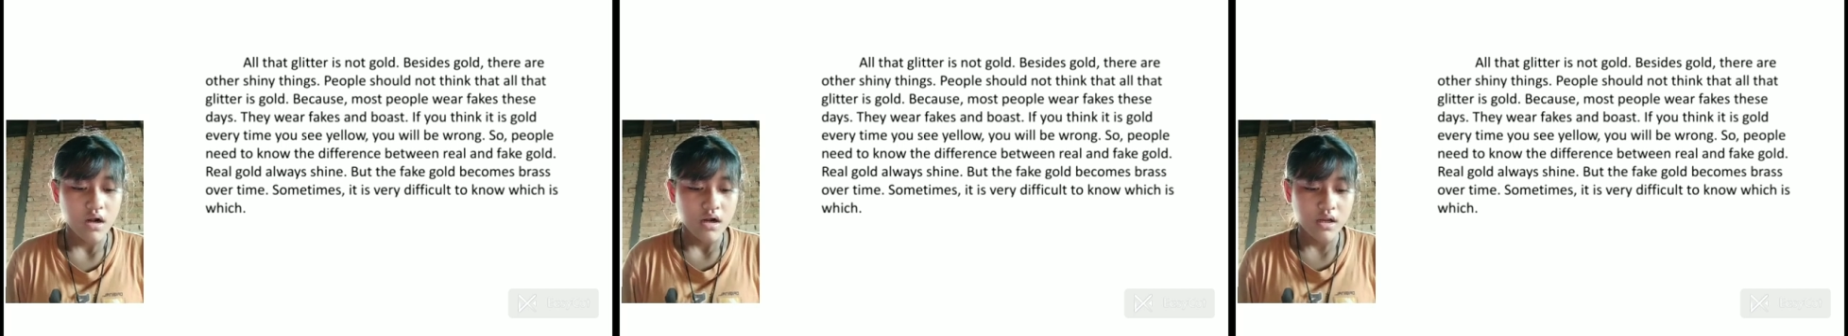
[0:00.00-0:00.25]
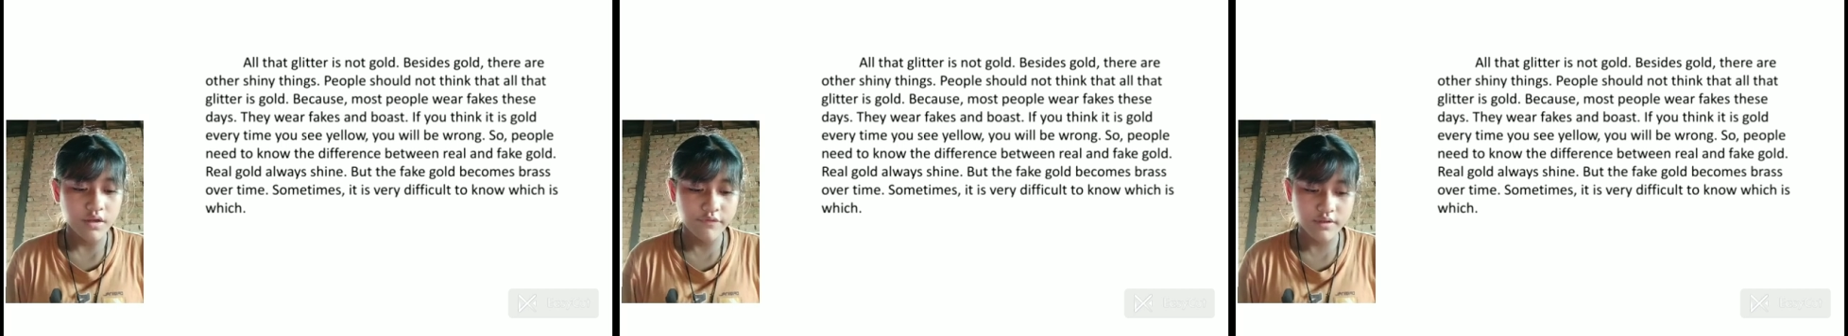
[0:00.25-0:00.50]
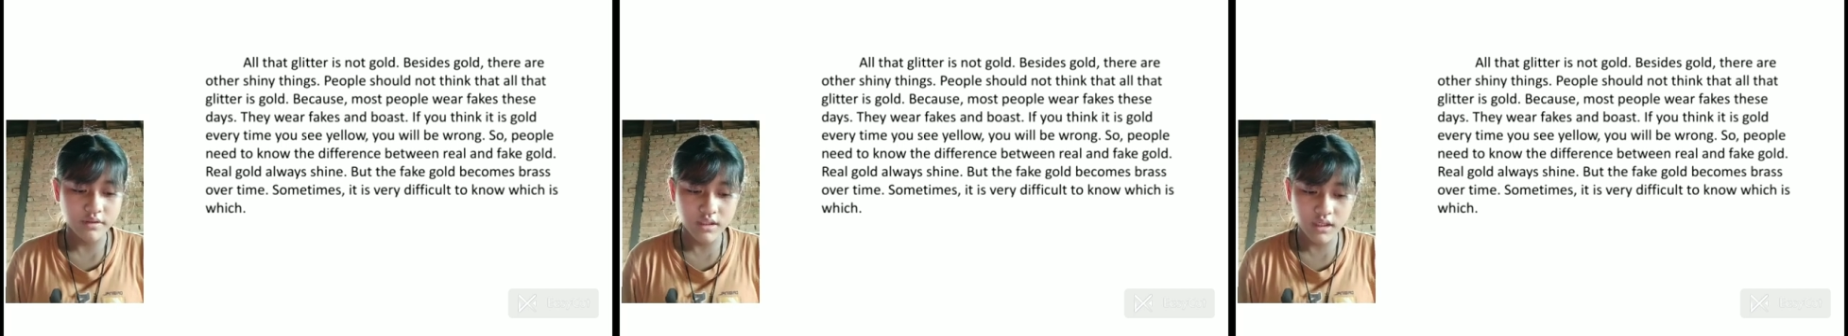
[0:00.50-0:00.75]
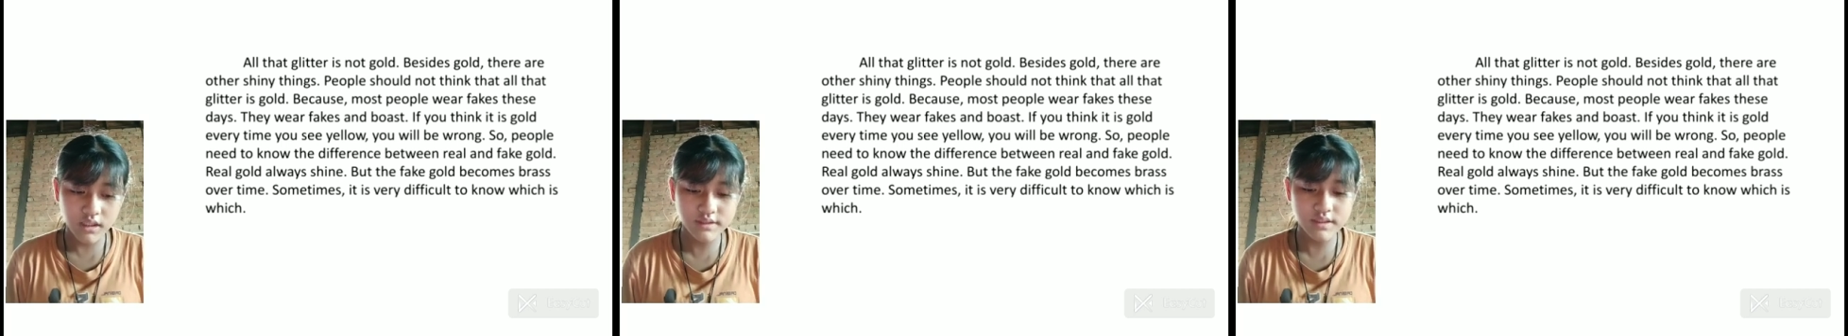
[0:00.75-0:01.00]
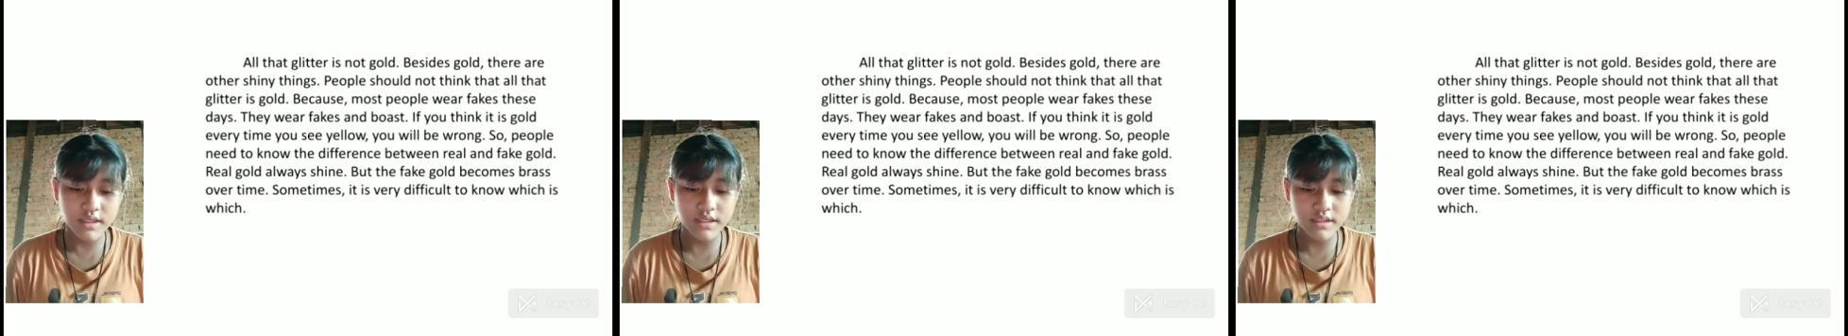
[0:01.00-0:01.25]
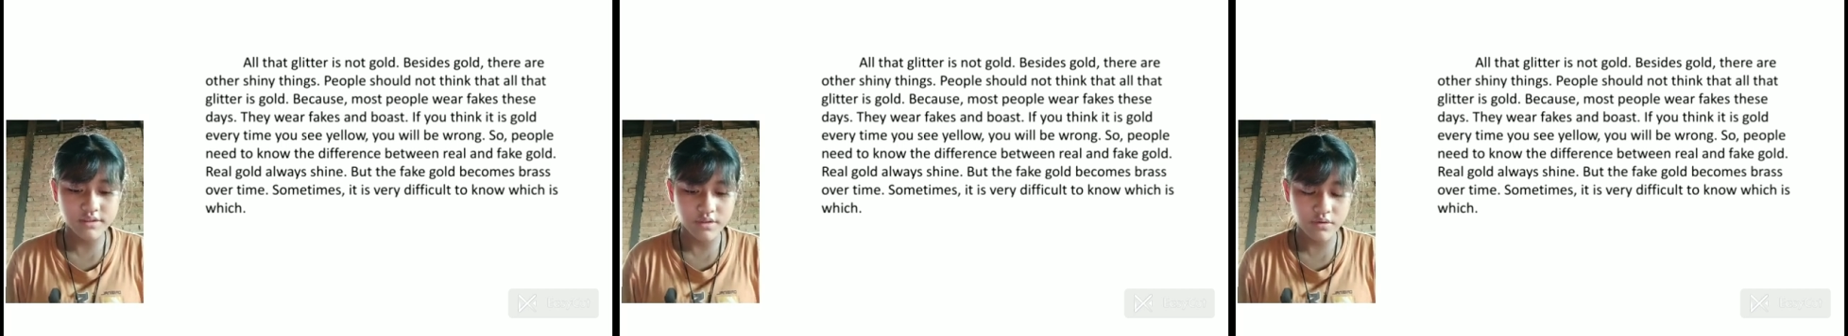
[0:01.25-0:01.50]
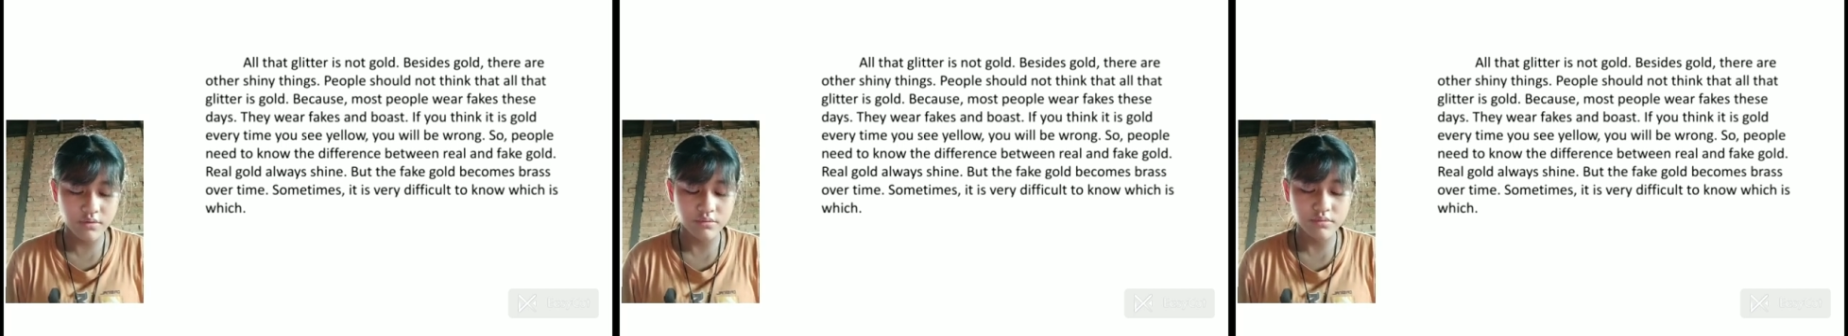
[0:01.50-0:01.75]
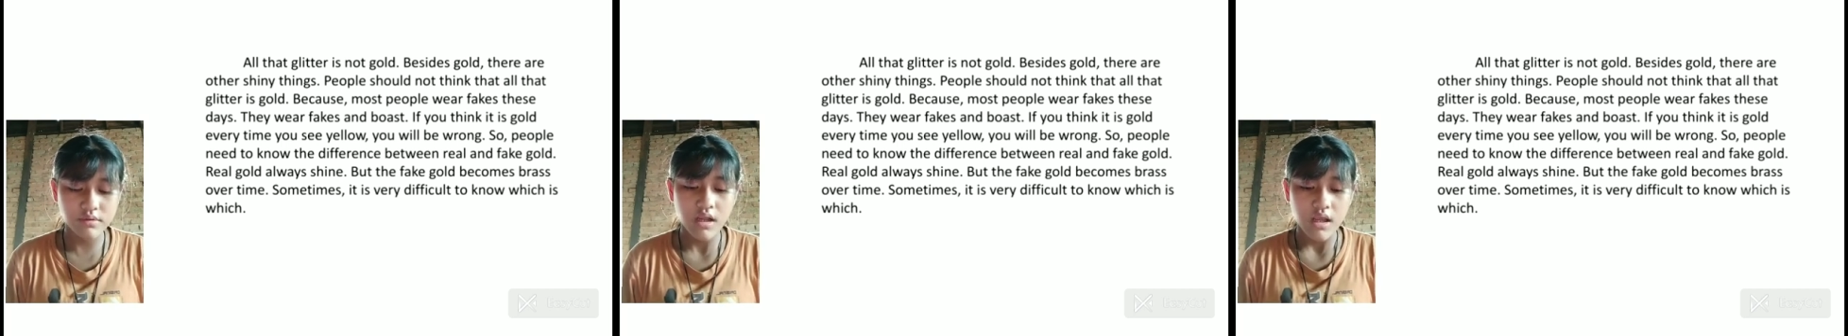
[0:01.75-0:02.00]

If you think it is gold,